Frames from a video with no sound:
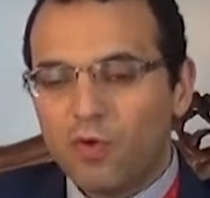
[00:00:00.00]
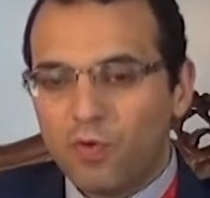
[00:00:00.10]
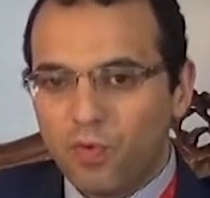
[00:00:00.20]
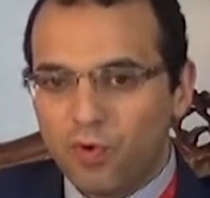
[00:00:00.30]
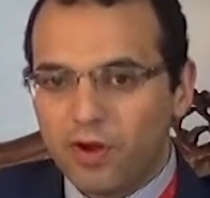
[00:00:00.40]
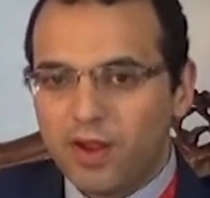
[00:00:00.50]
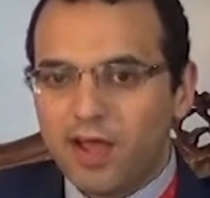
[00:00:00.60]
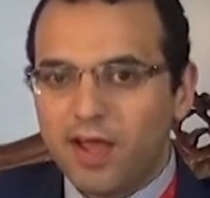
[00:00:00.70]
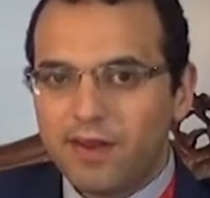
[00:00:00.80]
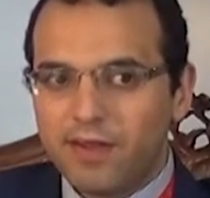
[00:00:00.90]
or
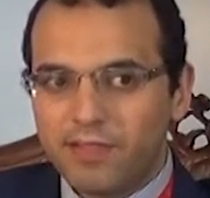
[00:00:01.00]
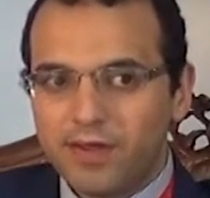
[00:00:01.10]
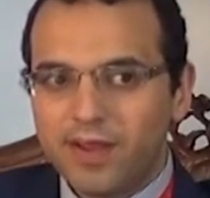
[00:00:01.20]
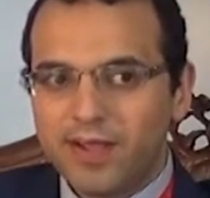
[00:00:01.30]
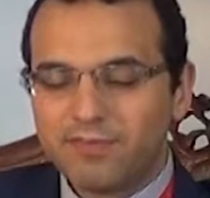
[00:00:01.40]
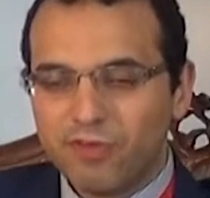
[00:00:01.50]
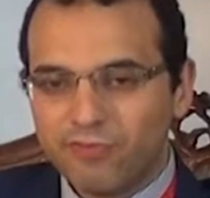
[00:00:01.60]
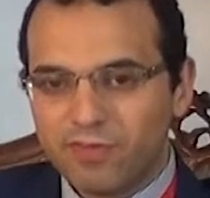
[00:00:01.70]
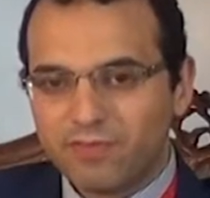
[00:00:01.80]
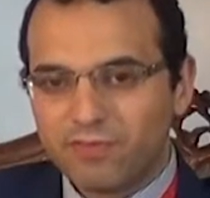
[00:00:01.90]
another
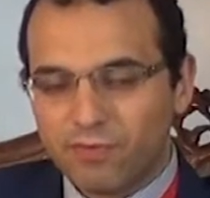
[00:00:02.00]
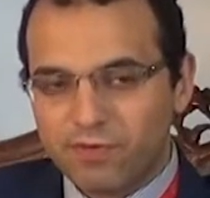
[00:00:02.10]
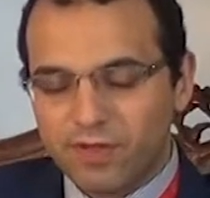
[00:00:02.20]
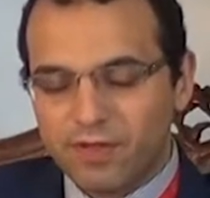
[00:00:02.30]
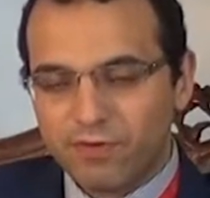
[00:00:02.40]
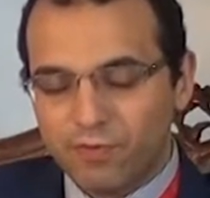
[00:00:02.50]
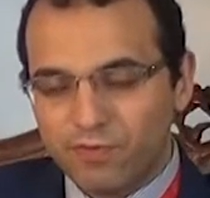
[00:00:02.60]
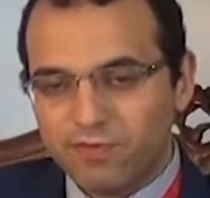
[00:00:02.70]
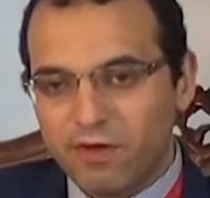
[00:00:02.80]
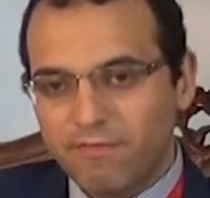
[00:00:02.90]
exogenous
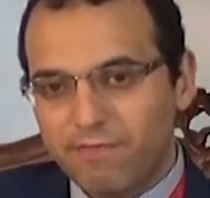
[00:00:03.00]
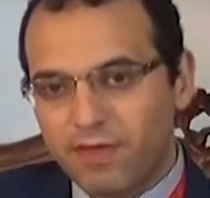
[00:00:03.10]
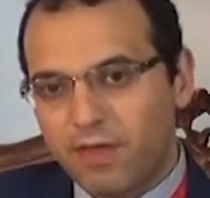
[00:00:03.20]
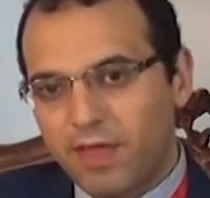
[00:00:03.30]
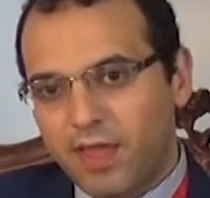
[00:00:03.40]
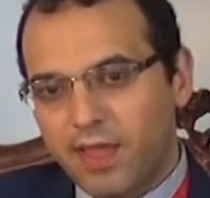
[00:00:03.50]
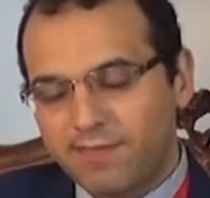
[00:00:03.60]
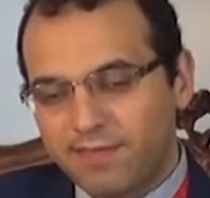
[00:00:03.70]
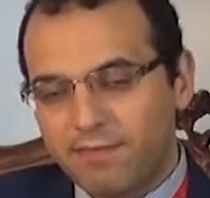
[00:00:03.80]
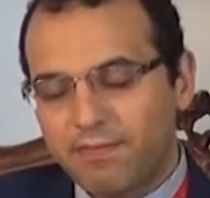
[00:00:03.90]
cause of
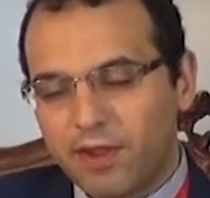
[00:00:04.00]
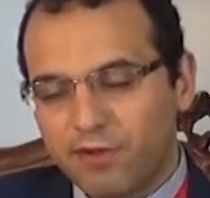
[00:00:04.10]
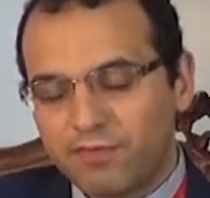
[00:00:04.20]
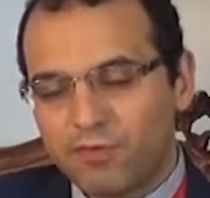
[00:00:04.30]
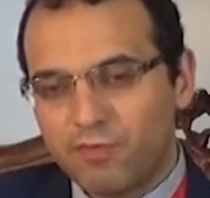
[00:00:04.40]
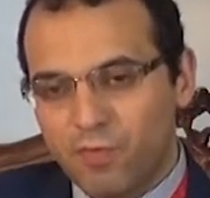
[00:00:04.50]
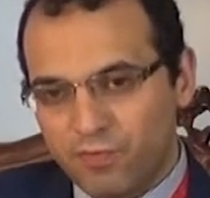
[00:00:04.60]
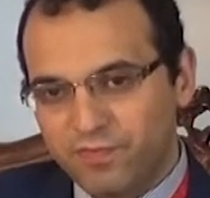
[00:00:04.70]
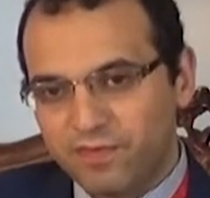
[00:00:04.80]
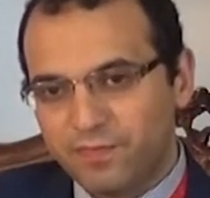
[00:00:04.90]
excessive thyroxine
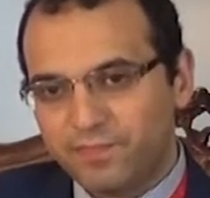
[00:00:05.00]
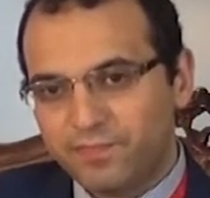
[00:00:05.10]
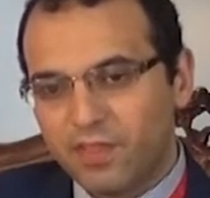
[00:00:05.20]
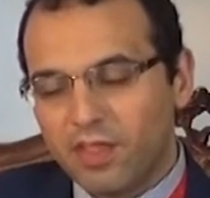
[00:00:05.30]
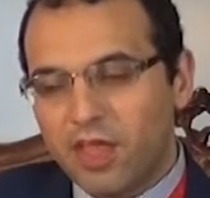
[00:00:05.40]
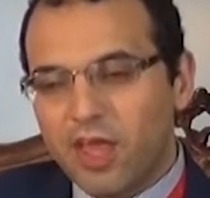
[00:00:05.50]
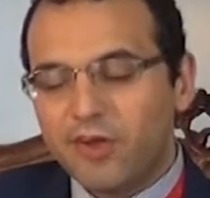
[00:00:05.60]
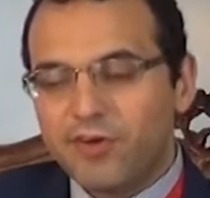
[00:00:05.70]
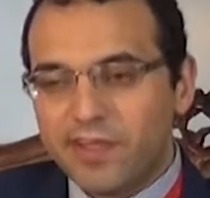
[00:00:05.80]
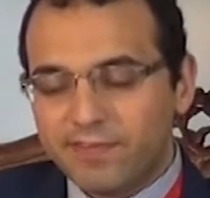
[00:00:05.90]
hormones.
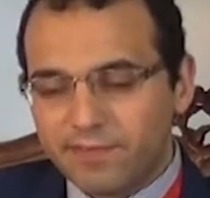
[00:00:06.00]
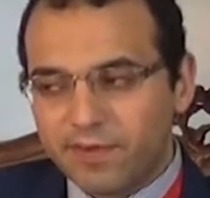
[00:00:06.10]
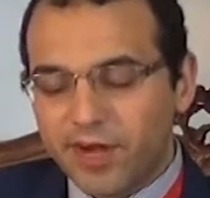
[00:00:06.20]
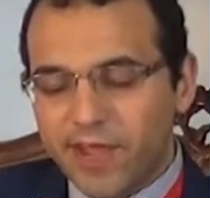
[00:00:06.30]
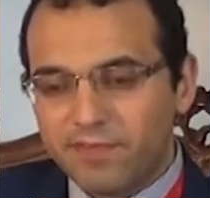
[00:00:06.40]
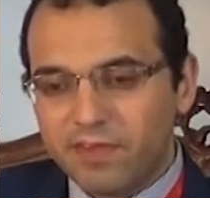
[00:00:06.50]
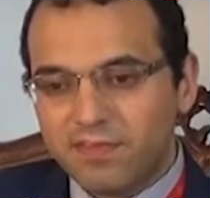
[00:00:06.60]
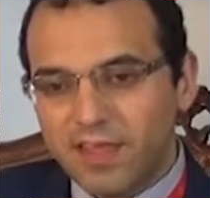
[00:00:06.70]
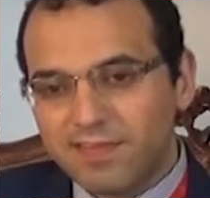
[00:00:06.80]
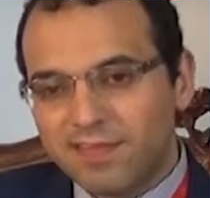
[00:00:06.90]
Graves'
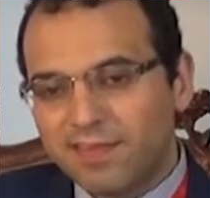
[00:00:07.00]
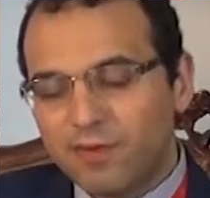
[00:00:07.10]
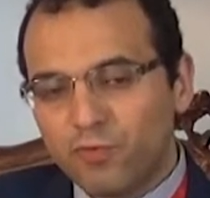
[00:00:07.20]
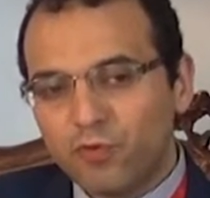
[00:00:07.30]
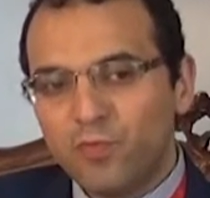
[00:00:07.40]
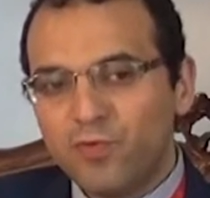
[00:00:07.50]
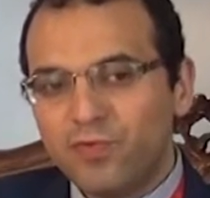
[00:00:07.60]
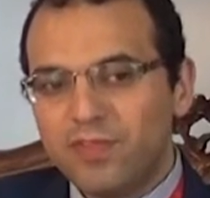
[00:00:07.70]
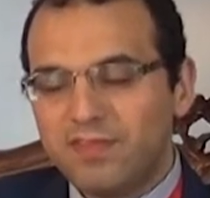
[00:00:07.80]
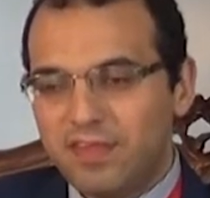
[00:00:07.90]
disease is an
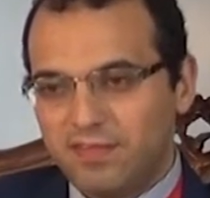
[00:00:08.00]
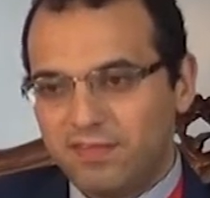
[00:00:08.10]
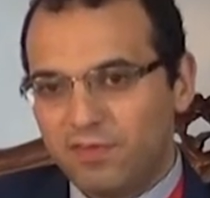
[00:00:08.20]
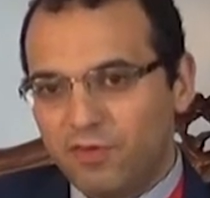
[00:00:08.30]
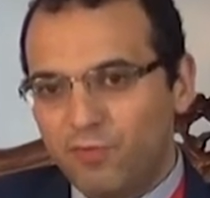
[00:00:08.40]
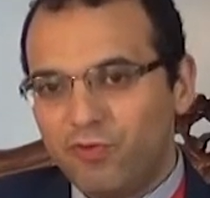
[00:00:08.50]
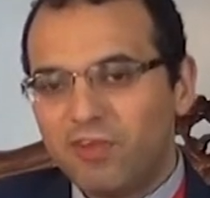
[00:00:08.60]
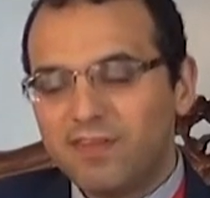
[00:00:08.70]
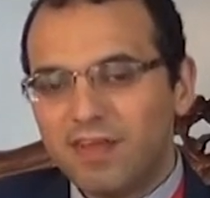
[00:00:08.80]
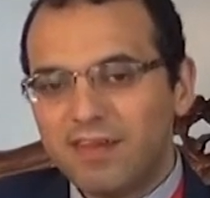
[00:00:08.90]
autoimmune disease which
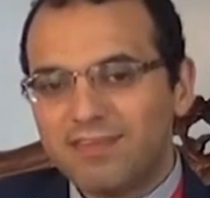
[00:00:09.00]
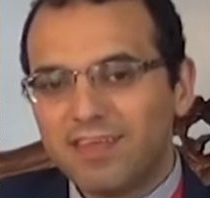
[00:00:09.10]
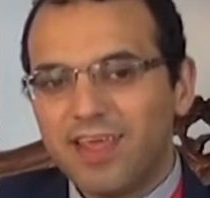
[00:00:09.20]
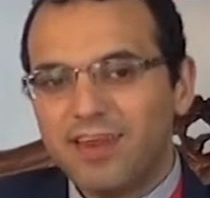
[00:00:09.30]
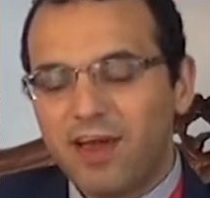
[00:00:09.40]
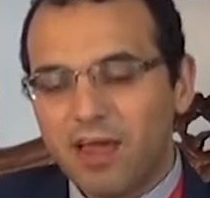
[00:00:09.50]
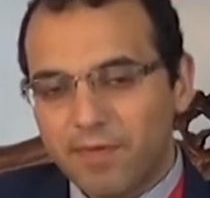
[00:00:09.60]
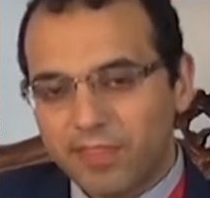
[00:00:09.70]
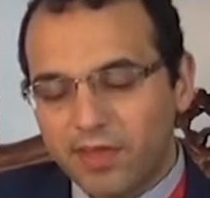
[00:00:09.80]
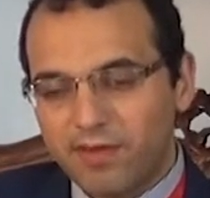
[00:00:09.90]
results in
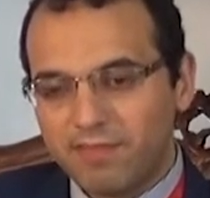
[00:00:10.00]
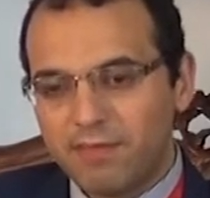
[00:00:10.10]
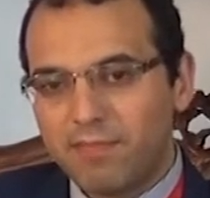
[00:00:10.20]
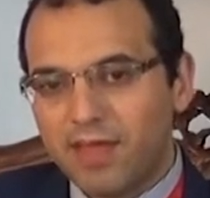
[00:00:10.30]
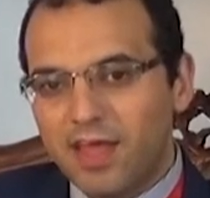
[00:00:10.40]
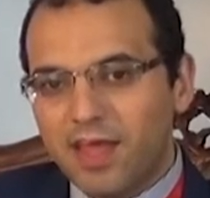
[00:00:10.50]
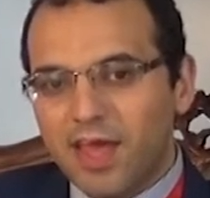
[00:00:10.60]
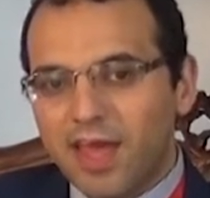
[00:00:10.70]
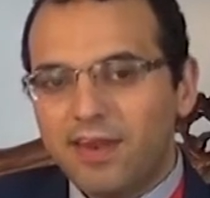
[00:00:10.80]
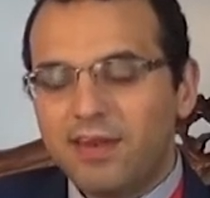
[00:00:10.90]
hyperthyroidism
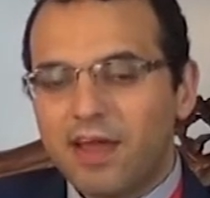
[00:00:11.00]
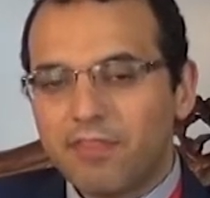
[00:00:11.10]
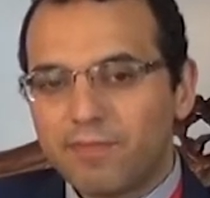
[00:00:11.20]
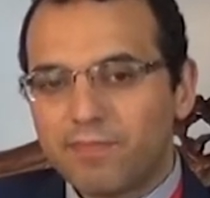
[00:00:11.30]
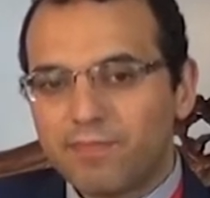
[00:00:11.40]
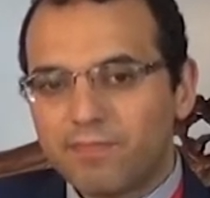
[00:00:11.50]
and in other